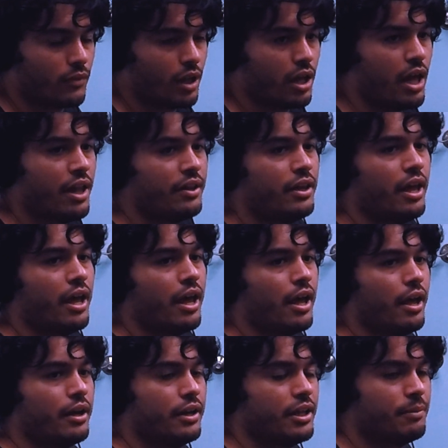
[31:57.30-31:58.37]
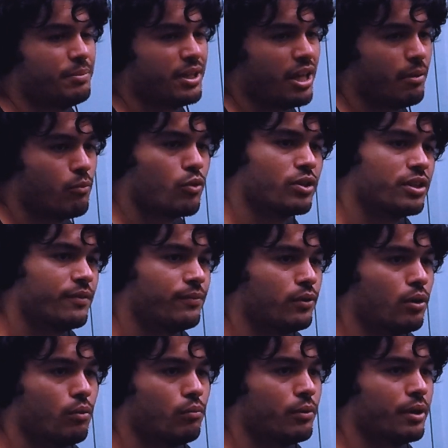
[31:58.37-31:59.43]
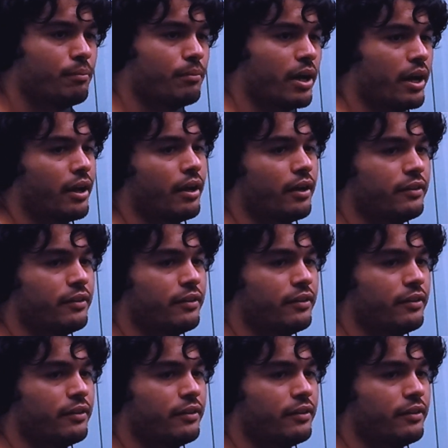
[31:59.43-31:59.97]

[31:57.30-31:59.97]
then it became more difficult when my